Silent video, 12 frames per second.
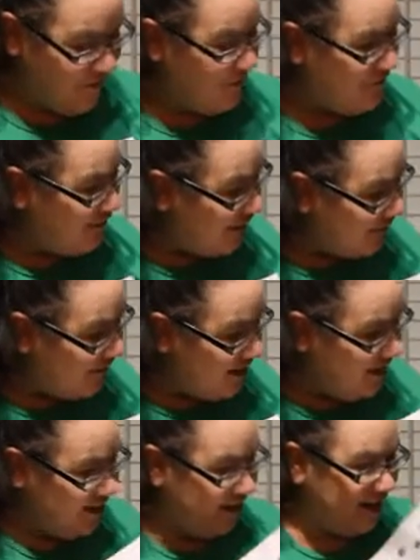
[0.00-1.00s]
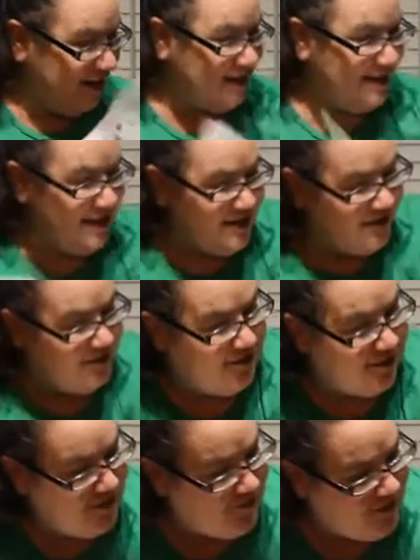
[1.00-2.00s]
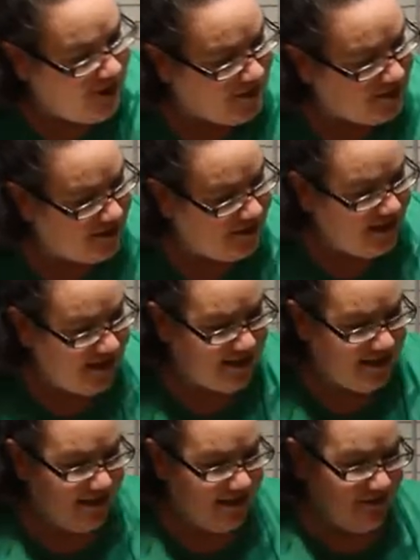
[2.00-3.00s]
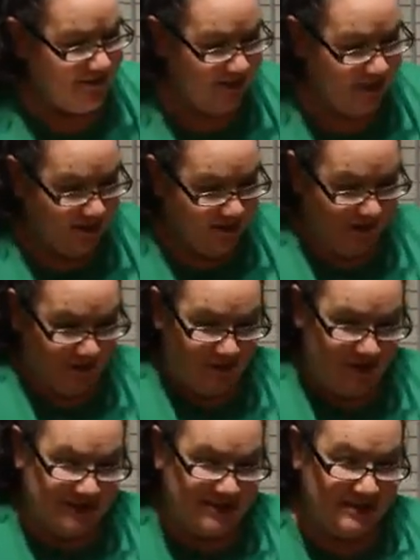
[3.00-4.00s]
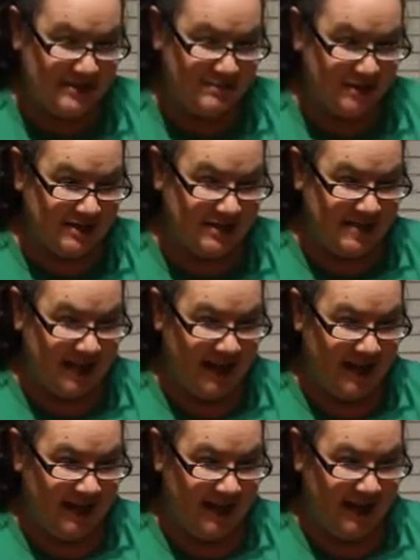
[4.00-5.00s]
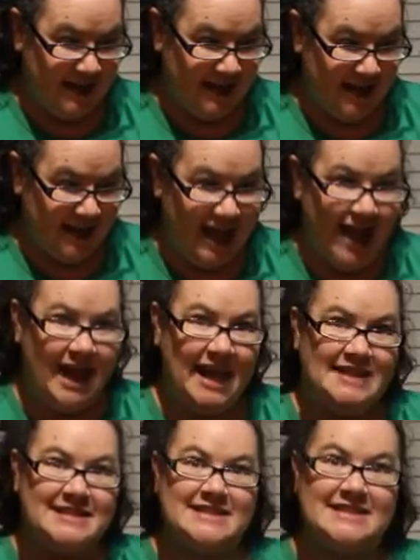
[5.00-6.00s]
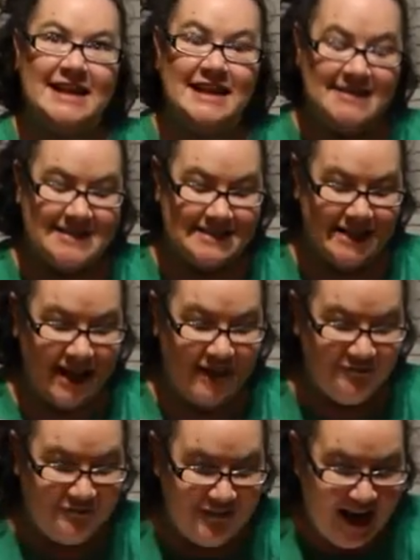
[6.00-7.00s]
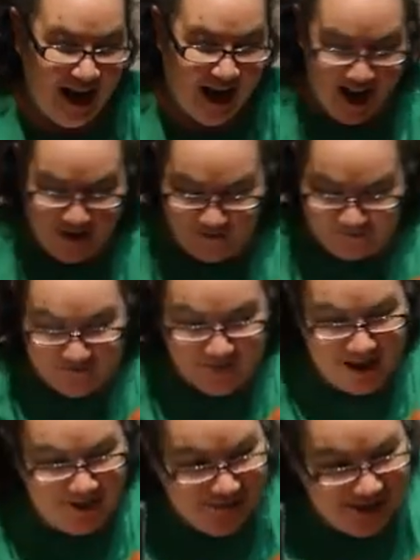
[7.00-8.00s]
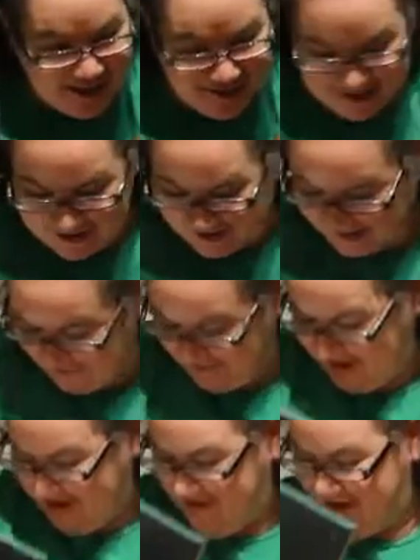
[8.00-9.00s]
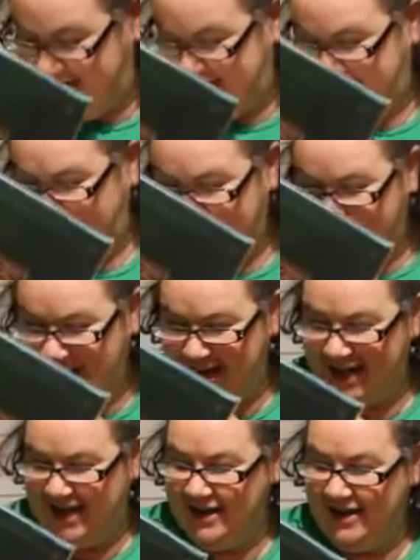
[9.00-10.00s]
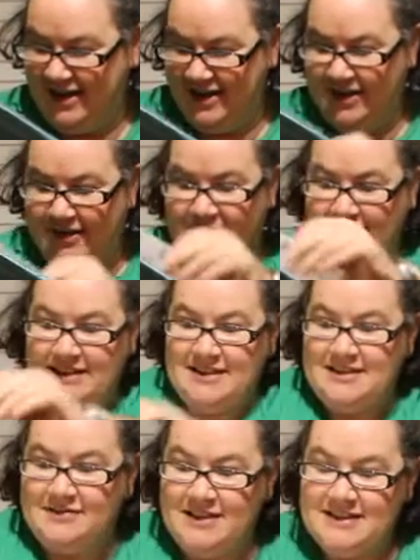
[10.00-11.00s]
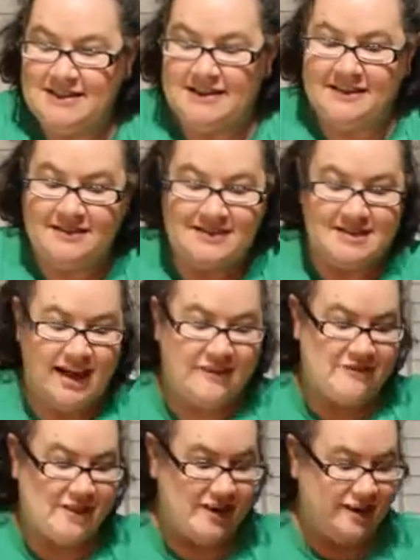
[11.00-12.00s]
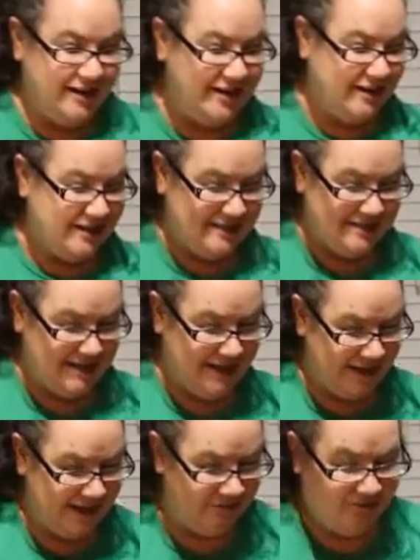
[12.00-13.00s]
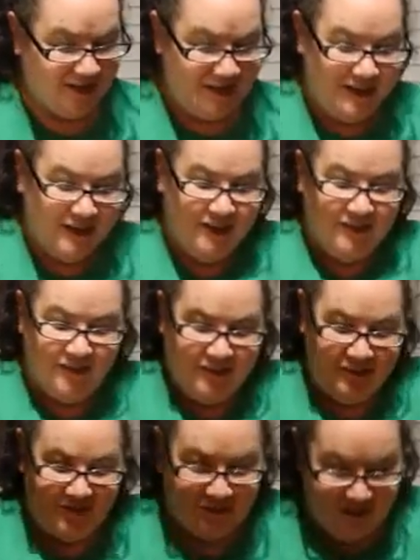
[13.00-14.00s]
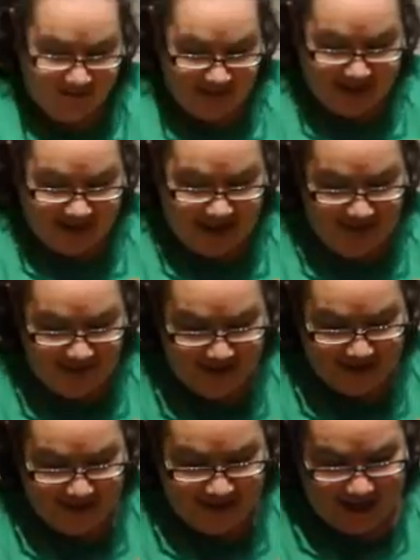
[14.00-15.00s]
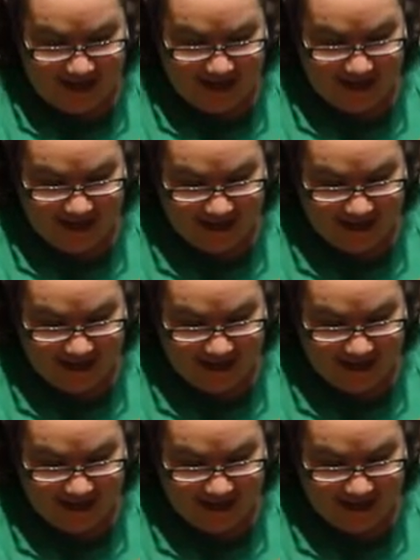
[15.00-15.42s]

Very good. Can you come around so they can see you? Wait, what does this word say? It does say val. Very good, very good. Alright, this one's a little tougher. Stand up. Alright, what does that word say?